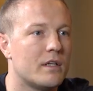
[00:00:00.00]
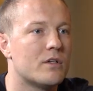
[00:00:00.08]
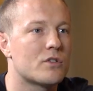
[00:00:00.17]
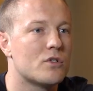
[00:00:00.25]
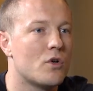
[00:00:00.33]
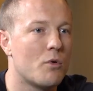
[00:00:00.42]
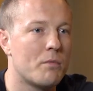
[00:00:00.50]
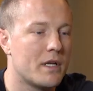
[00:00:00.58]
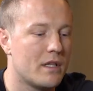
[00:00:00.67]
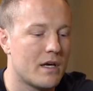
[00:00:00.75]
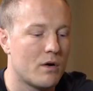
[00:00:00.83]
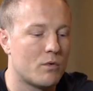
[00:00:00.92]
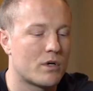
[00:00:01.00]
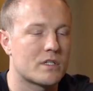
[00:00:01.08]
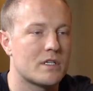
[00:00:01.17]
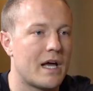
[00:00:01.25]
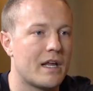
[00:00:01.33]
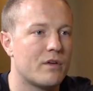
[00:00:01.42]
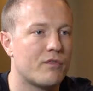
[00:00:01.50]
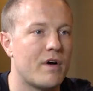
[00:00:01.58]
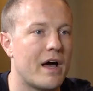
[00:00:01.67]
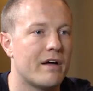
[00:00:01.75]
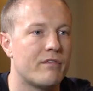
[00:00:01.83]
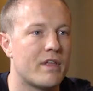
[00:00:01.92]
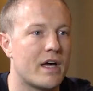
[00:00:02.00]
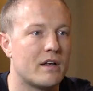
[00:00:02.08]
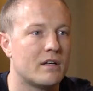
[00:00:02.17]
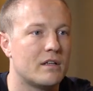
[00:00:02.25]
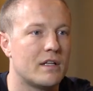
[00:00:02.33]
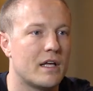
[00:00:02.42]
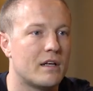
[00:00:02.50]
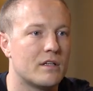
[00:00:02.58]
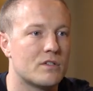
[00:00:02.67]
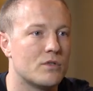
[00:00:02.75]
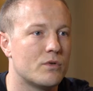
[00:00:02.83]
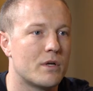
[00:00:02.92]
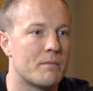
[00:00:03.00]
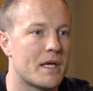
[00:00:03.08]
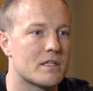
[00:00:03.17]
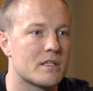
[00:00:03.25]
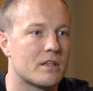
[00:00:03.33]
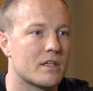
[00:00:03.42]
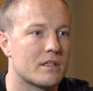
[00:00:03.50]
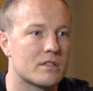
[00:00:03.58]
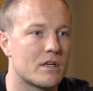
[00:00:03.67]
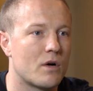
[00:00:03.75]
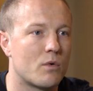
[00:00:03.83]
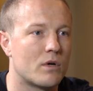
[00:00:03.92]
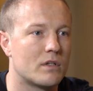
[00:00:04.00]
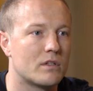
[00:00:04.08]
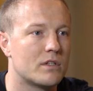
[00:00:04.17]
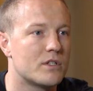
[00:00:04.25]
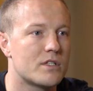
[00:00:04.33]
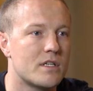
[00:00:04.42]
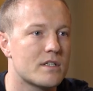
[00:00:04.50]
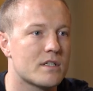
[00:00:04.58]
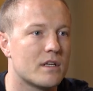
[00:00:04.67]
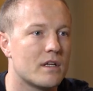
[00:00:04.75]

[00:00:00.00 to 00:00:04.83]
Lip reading: There's nobody that works 9 to 5 that is doing amazing things in our world. There just isn't.